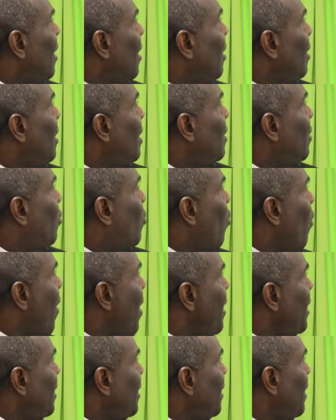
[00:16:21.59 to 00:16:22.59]
These
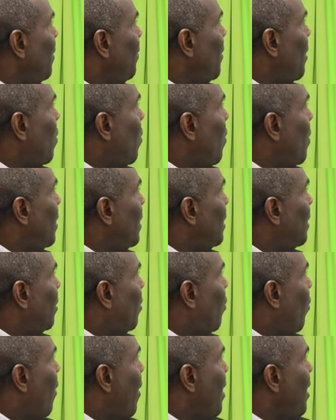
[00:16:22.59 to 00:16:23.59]
groins, we call these
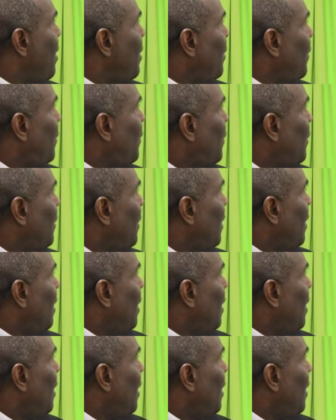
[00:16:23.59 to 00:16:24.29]
groins,